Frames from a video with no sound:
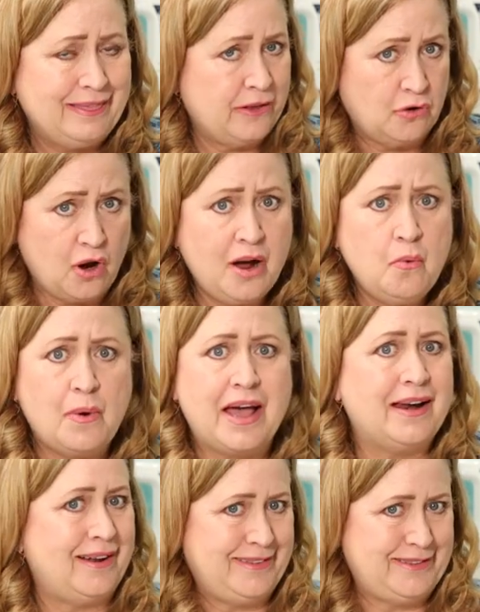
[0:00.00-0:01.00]
they're not
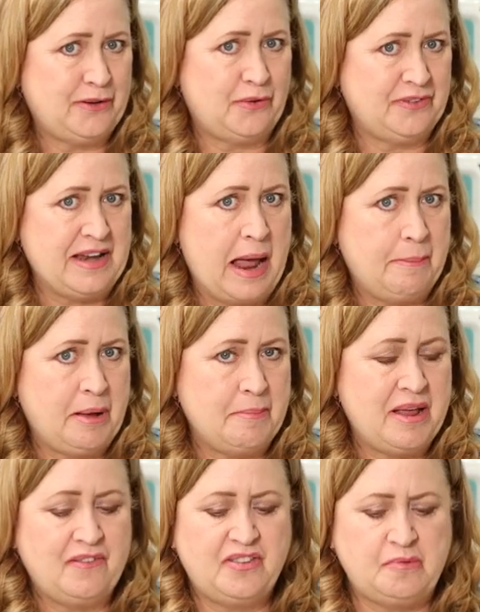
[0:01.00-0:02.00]
wet, I still snap
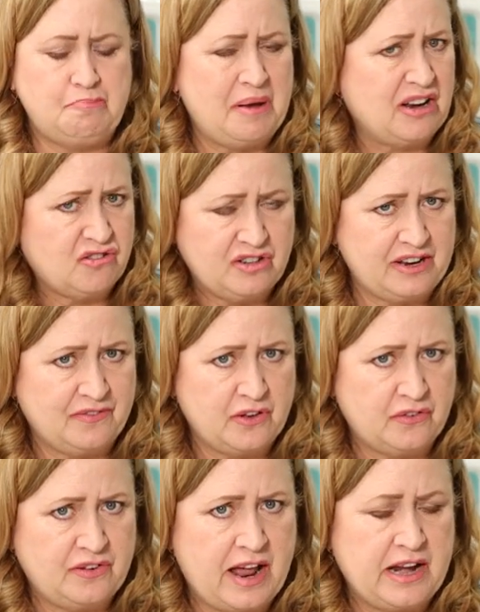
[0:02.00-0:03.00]
them, especially if
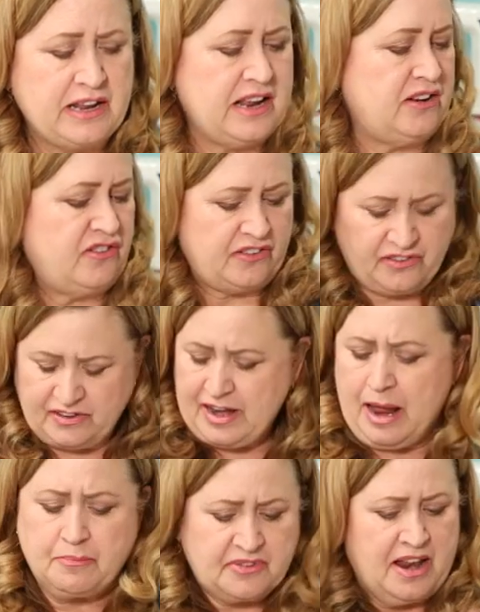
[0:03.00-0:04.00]
they're static. It just
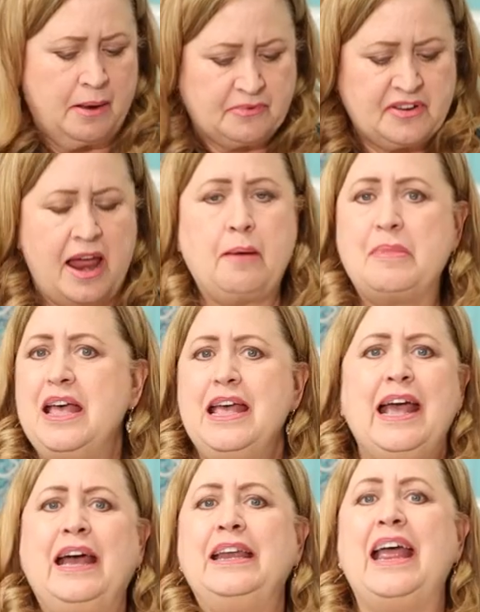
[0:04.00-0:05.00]
snap, snap, snap,
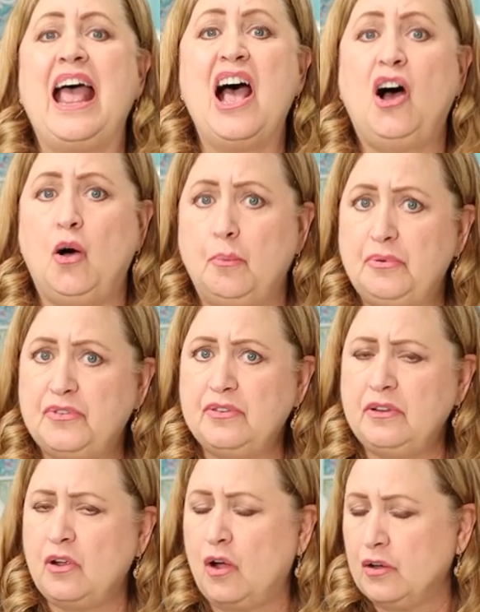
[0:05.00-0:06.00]
and it
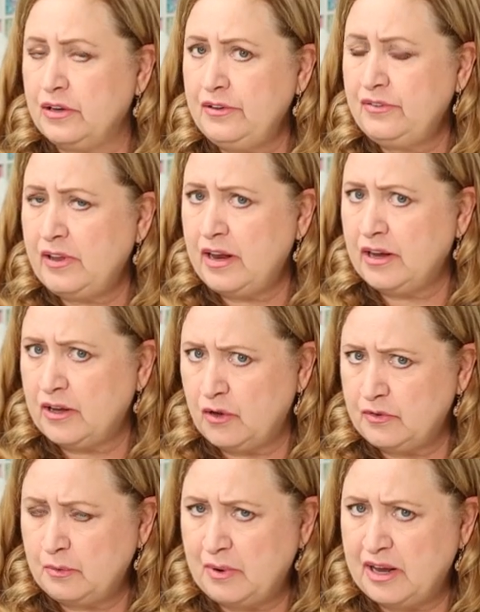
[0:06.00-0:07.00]
helps. Not going to say it
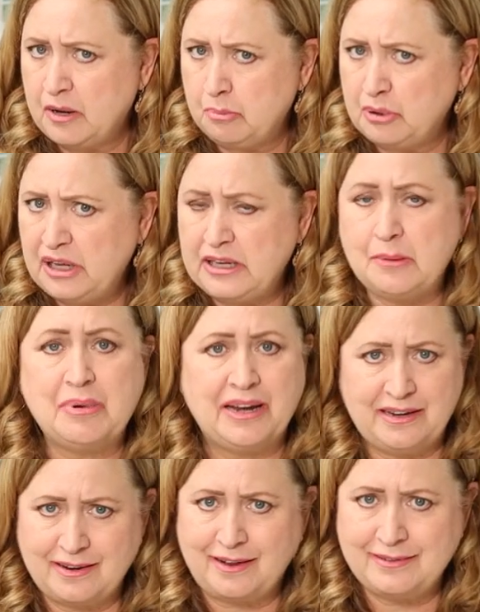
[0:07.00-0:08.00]
goes away completely, but
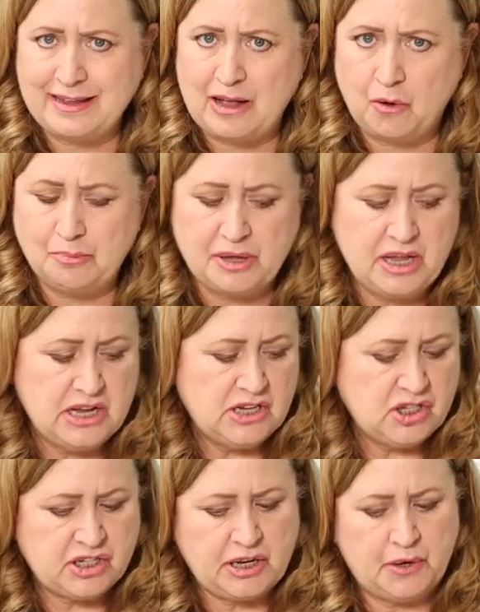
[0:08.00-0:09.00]
it does help.
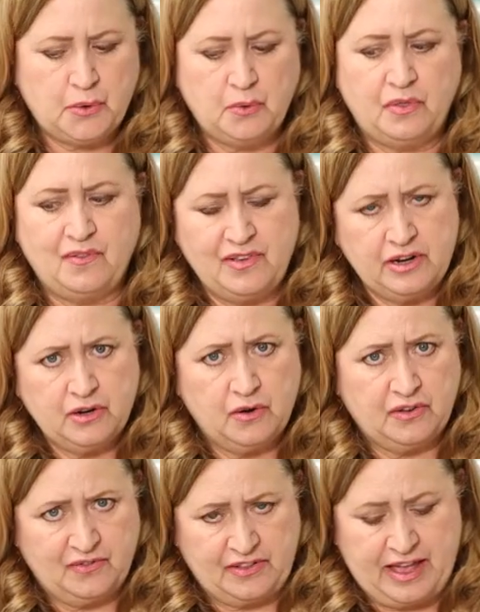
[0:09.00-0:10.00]
So the vinegar
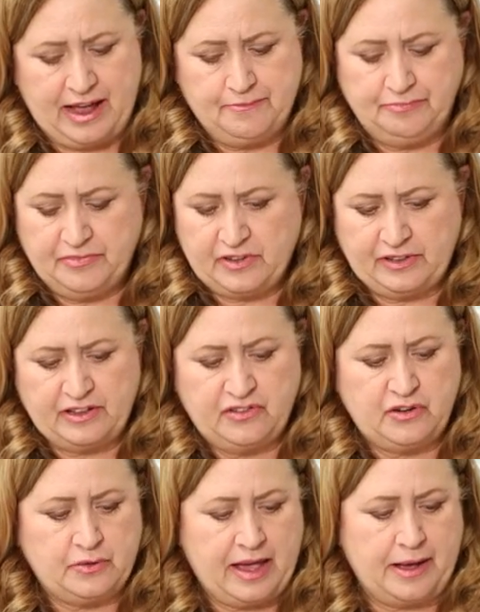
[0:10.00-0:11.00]
is for that. So let's
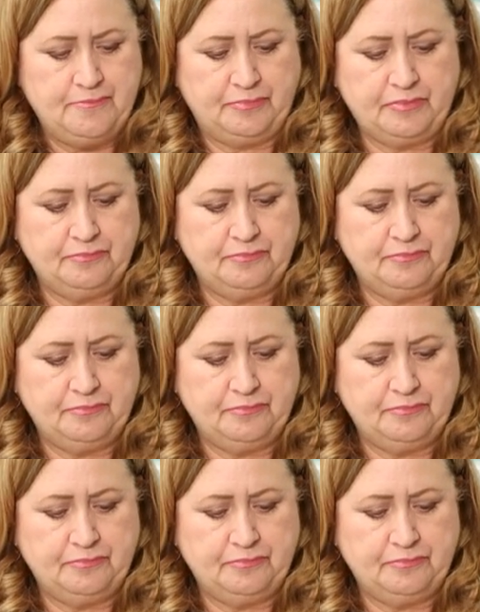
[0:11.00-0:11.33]
do that.